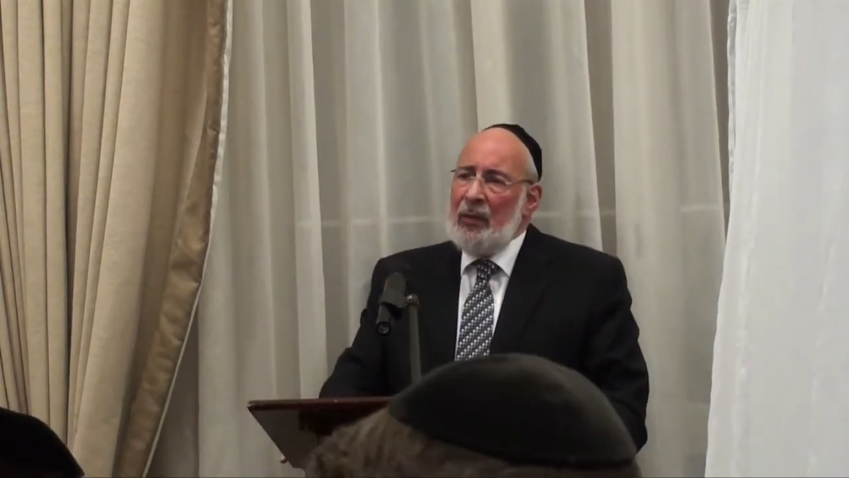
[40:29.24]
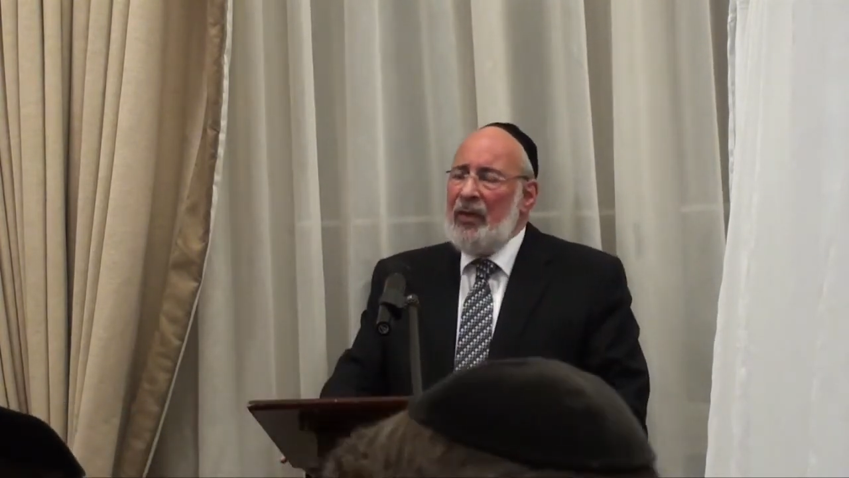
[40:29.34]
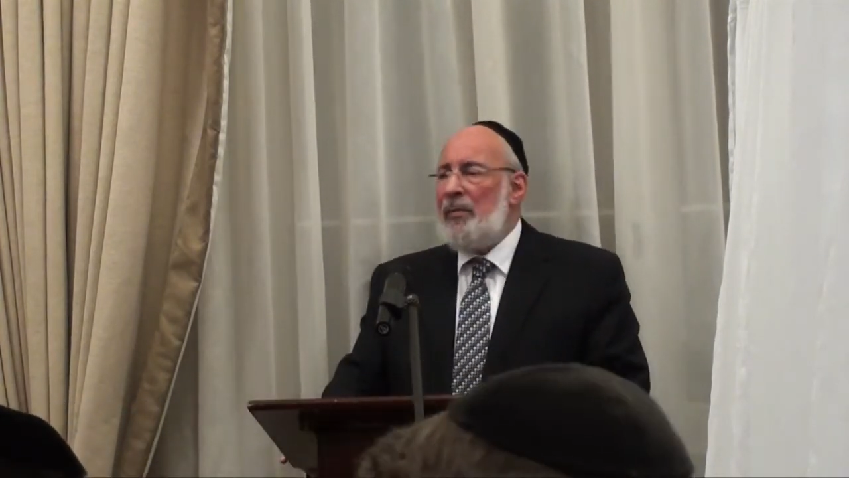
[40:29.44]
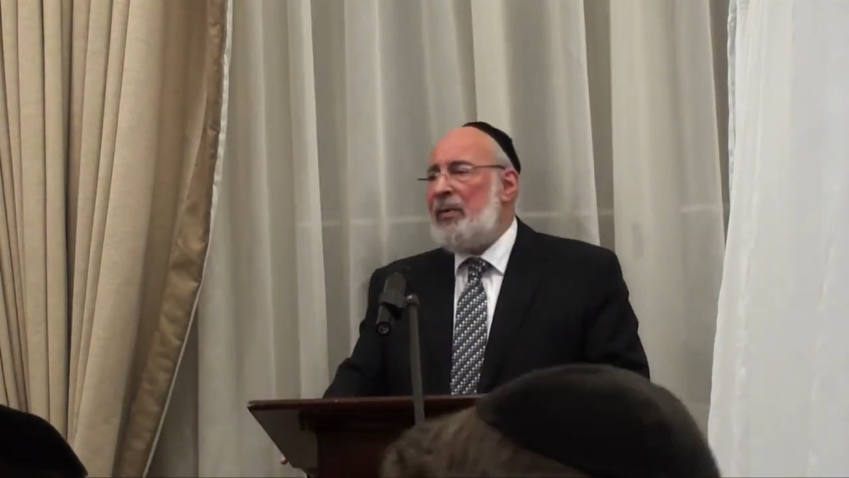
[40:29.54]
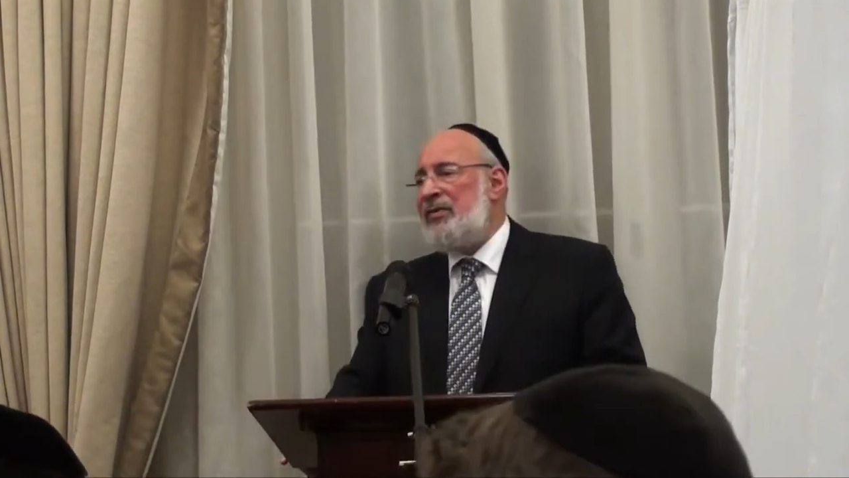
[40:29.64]

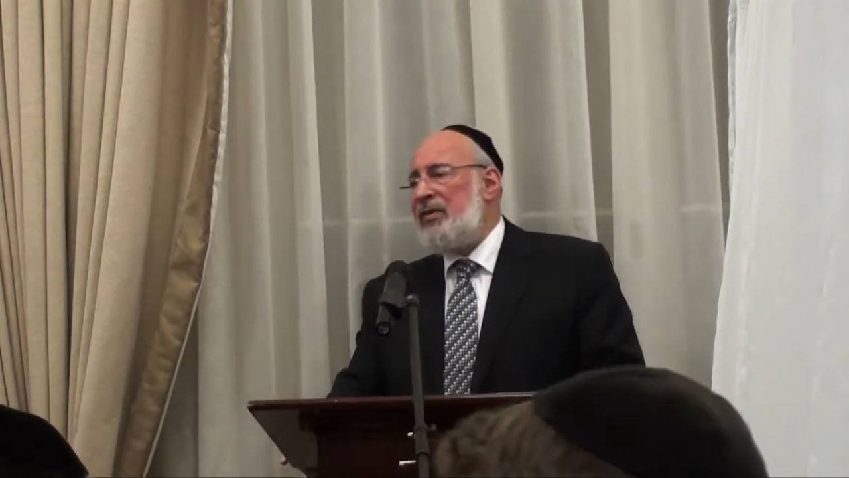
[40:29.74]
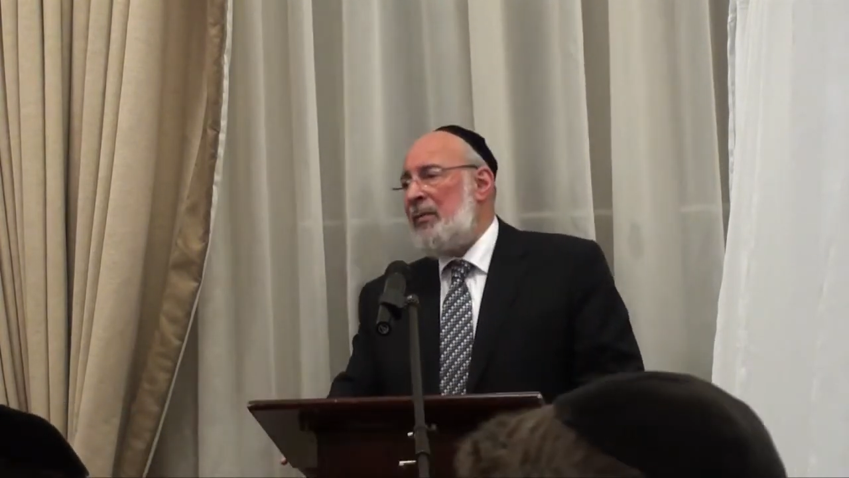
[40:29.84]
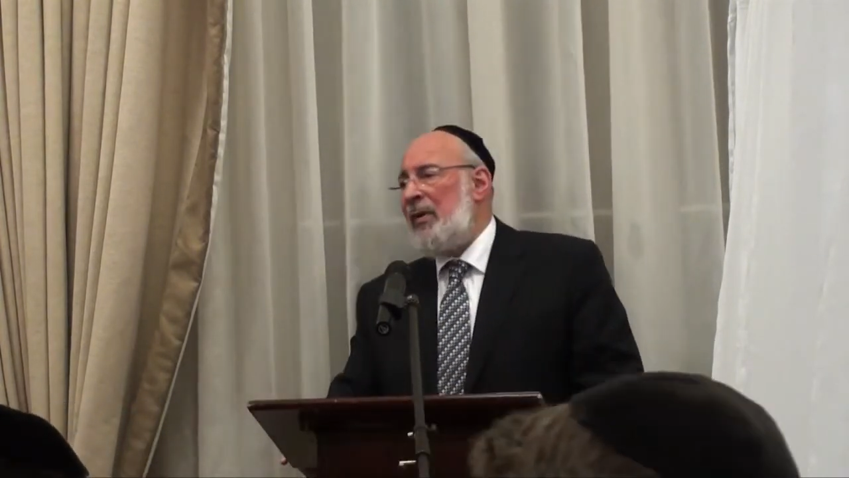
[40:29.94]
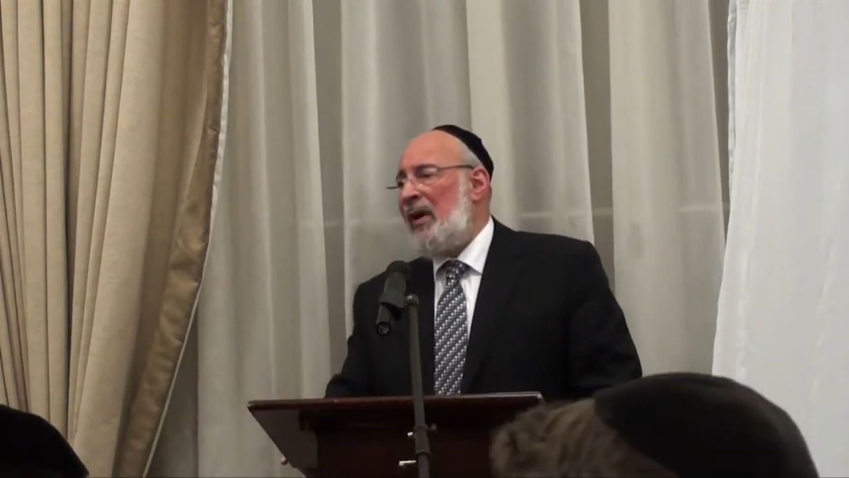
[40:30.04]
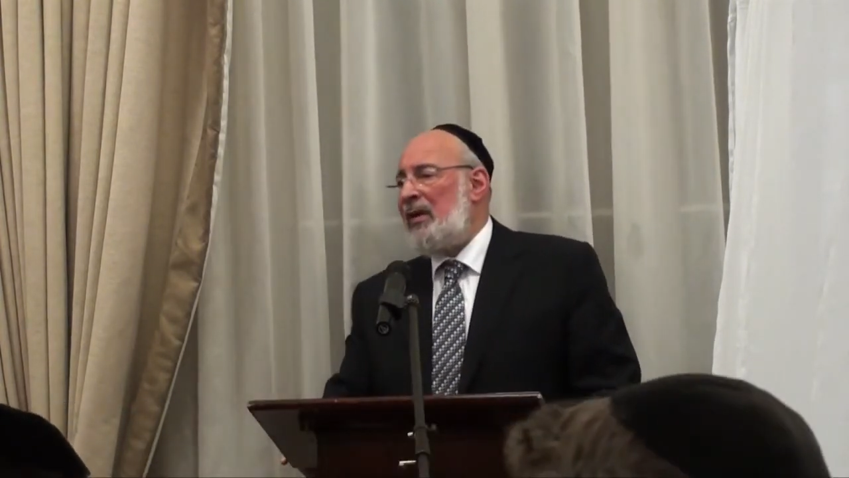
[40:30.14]
would they please
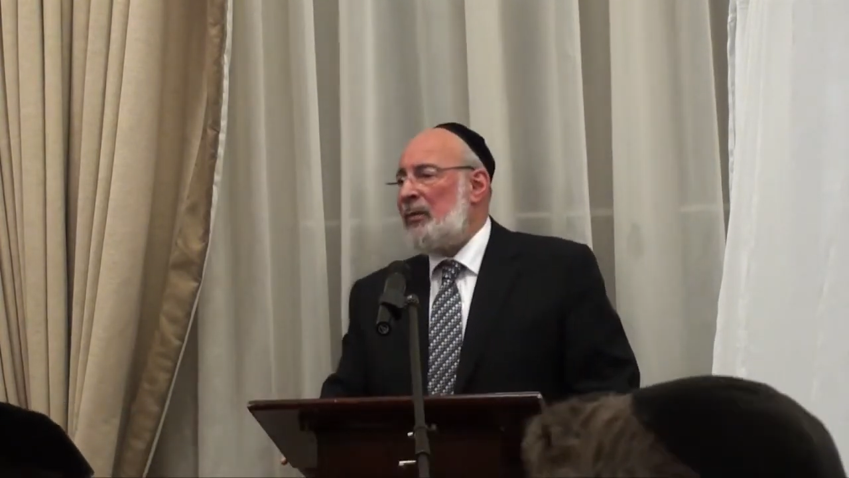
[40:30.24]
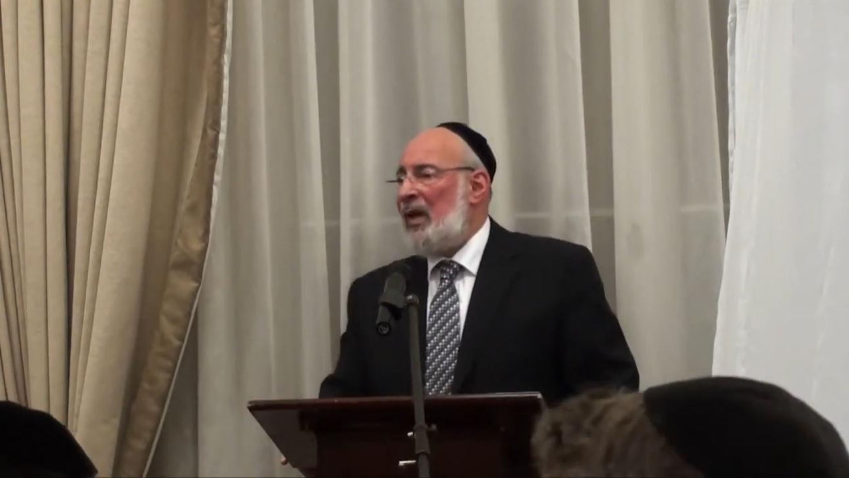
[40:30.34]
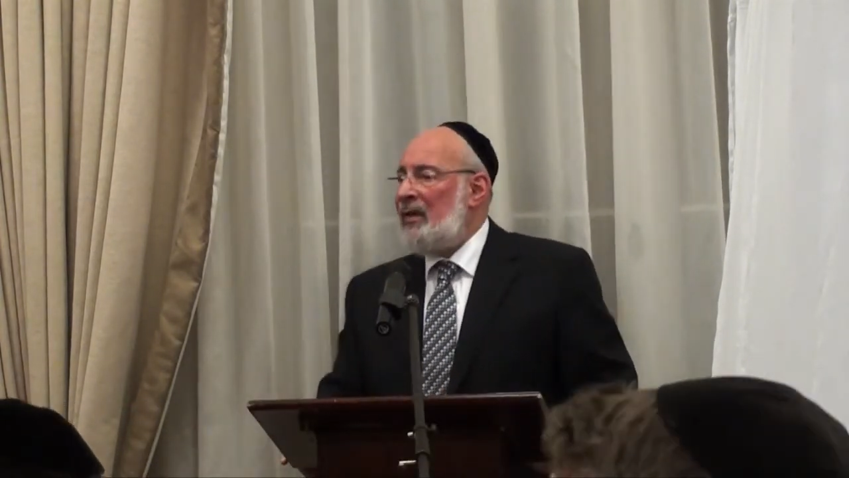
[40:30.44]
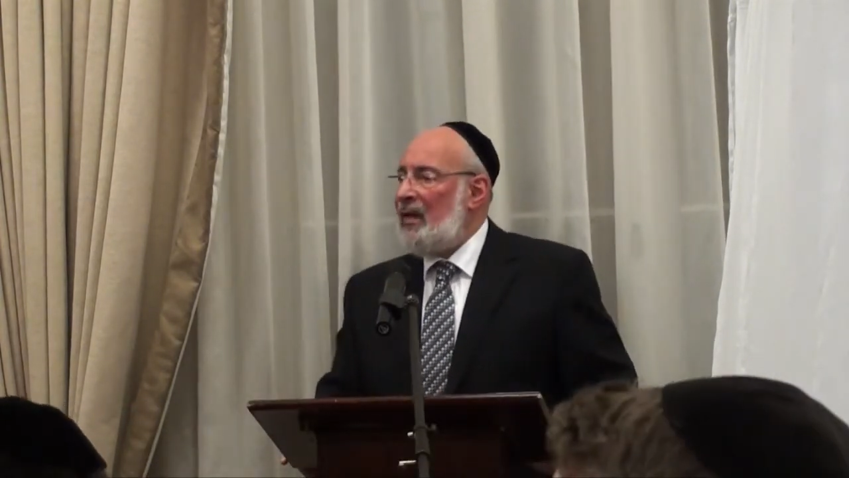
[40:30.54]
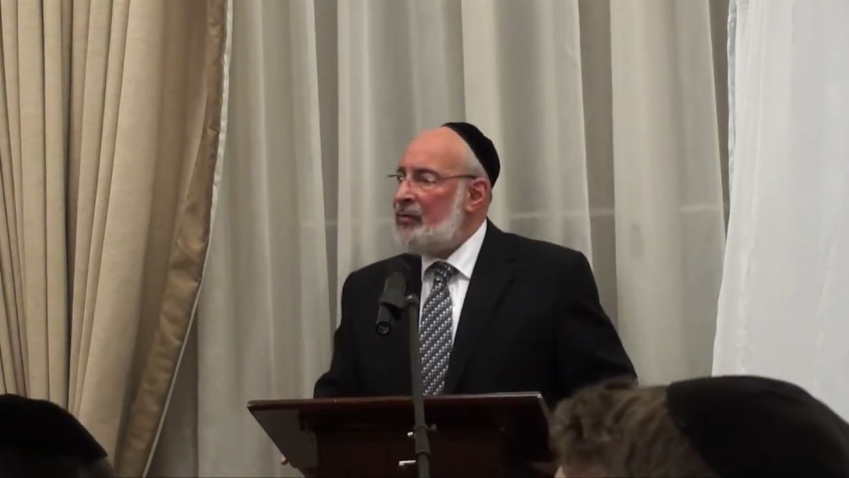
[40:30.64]
stay behind? I would
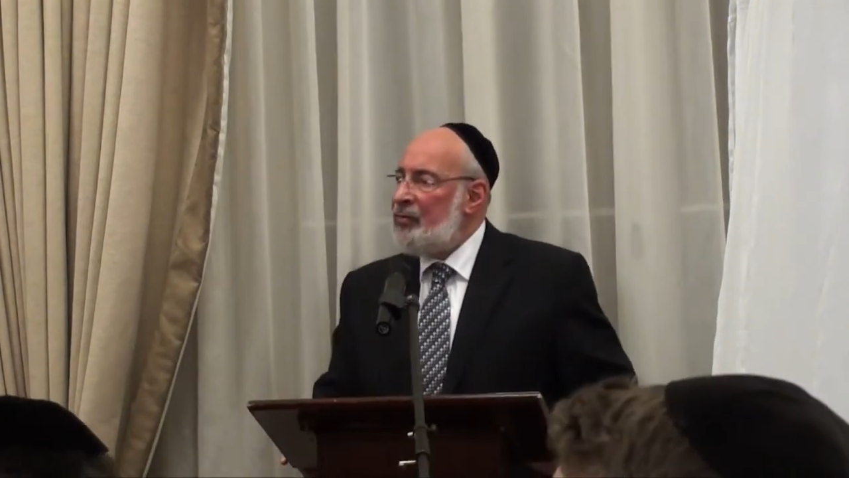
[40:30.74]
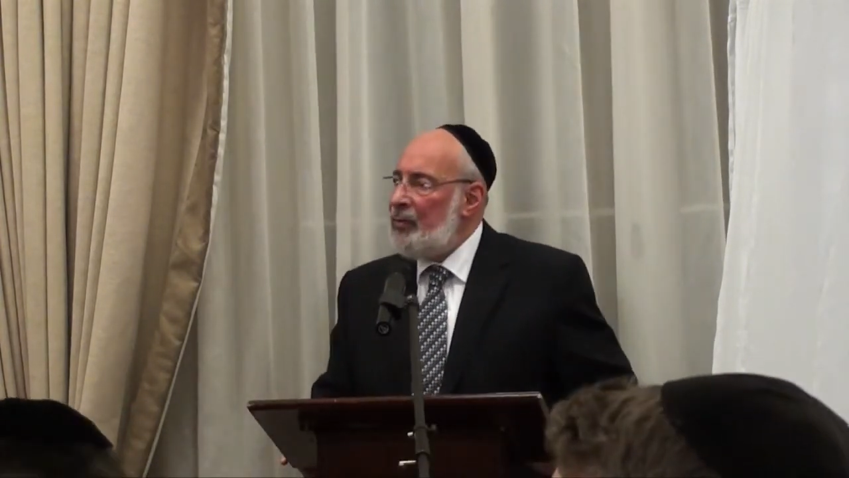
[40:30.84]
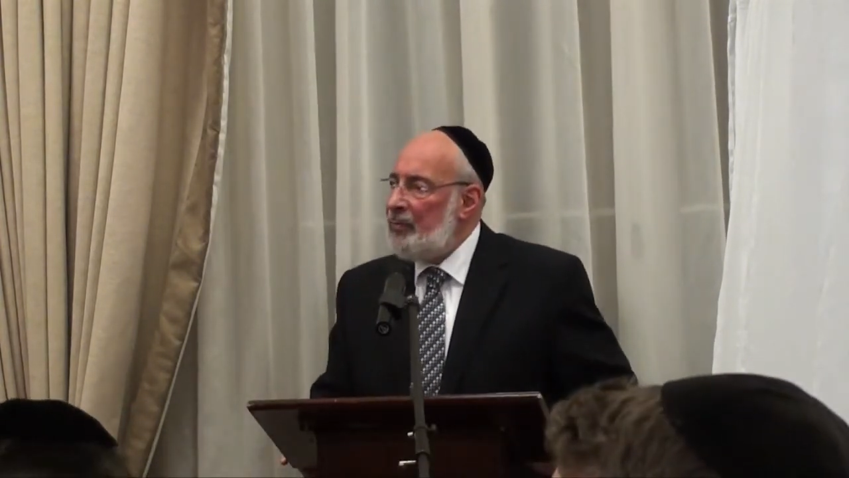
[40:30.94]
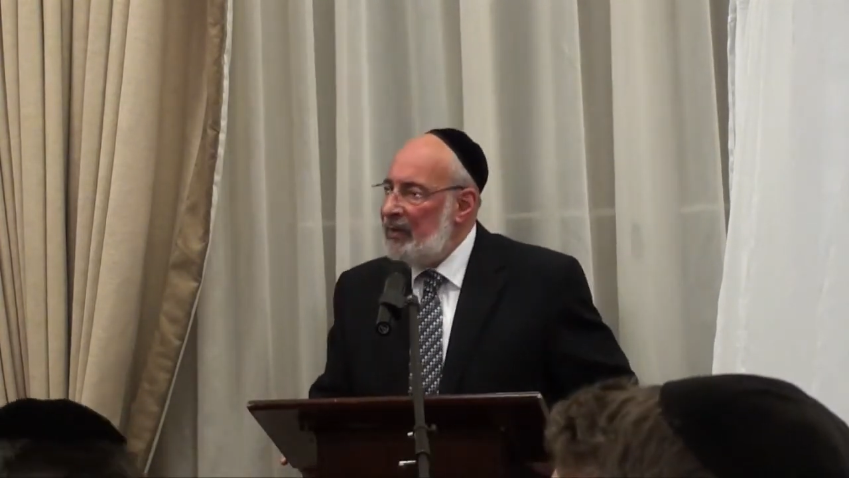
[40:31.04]
like to have a short